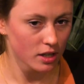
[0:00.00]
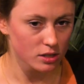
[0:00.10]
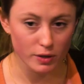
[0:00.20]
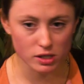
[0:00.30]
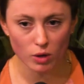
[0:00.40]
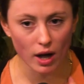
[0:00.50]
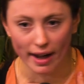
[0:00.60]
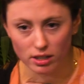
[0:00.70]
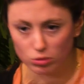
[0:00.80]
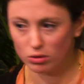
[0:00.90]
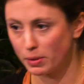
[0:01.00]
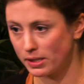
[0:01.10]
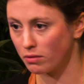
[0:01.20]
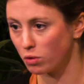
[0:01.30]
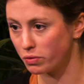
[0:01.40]
So first of all, I don't
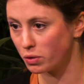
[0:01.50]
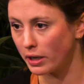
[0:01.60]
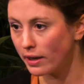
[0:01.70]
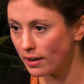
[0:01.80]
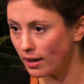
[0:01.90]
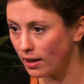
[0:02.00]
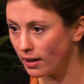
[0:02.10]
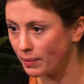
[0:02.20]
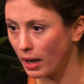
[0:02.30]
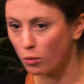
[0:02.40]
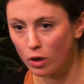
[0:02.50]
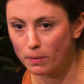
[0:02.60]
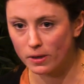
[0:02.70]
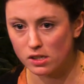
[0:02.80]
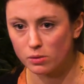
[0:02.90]
represent Volt Foodie. Um, I'm one
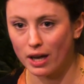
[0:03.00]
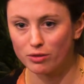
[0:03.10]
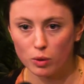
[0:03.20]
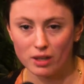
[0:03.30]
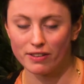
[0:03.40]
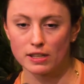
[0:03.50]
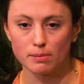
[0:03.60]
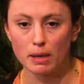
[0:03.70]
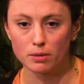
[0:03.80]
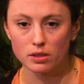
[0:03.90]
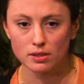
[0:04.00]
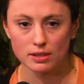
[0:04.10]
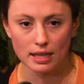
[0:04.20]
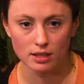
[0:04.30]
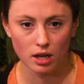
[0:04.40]
person. We have 20,000 members
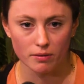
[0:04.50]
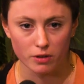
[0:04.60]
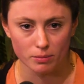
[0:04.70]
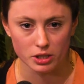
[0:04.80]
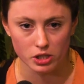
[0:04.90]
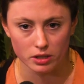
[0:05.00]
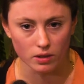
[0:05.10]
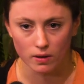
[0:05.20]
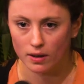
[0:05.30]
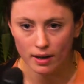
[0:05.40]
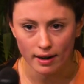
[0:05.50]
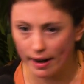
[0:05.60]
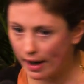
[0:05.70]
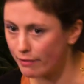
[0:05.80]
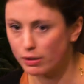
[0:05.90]
that come from literally, you know,
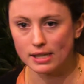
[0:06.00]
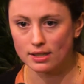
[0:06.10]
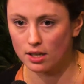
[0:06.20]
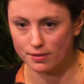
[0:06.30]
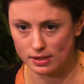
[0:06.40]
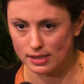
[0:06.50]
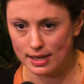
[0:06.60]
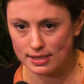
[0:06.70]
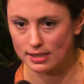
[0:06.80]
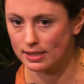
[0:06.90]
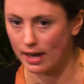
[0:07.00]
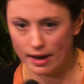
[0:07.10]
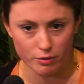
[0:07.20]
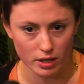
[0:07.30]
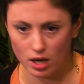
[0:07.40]
every sector of society,
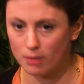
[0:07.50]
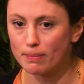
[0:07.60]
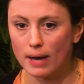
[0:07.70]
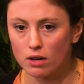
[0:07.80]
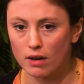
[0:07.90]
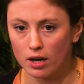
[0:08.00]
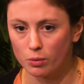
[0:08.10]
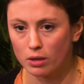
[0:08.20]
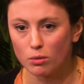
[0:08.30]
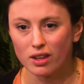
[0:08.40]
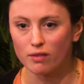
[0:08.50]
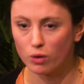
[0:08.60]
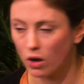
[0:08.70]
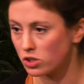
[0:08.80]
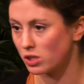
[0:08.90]
every economic background. We're in more than
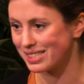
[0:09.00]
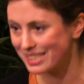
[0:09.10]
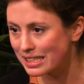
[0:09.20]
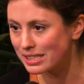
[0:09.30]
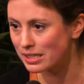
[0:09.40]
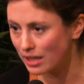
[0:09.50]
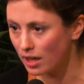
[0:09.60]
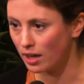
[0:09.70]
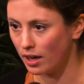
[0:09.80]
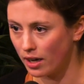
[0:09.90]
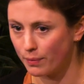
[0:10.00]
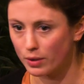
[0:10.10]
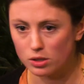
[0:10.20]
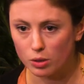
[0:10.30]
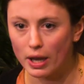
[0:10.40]
400 cities.
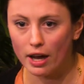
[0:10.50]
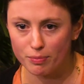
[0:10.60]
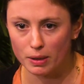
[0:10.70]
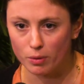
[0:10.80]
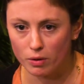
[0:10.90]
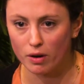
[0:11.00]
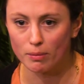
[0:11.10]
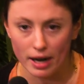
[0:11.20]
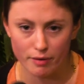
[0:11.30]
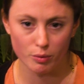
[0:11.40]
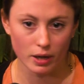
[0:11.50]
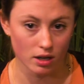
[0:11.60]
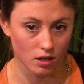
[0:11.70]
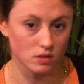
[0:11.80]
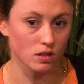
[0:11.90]
Um, so we have people from
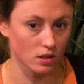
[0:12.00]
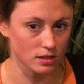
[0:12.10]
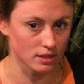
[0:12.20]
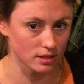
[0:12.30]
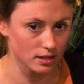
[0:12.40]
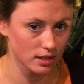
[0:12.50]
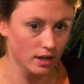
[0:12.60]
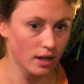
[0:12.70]
everywhere on the continent.